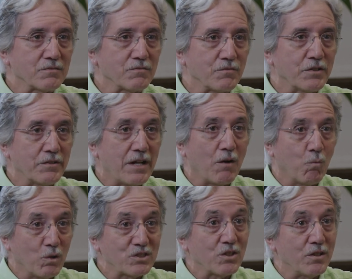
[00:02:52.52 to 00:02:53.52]
is figuring out
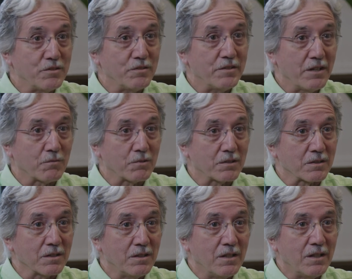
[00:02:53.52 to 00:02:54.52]
what's on your network
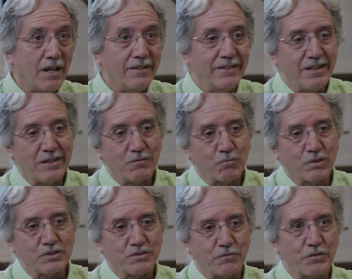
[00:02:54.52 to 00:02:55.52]
and then
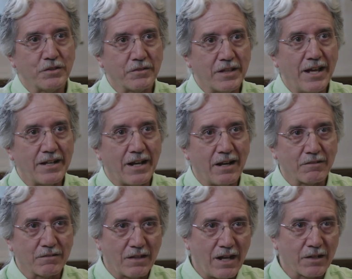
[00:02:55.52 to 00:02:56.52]
once you figure that
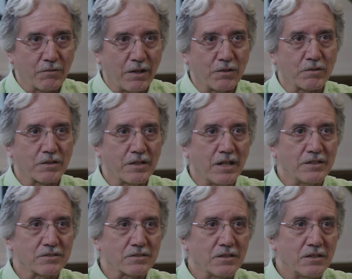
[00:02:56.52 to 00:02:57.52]
out, how do I
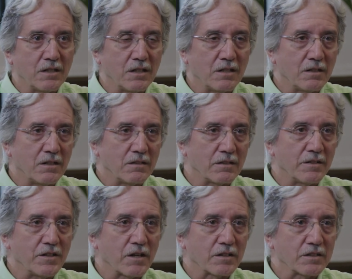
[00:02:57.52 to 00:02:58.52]
organize uh, uh,
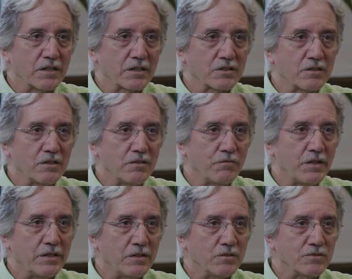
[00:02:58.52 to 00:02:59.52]
an architecture to
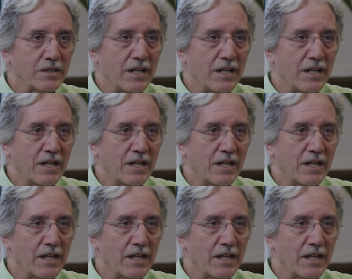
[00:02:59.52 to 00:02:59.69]
defend those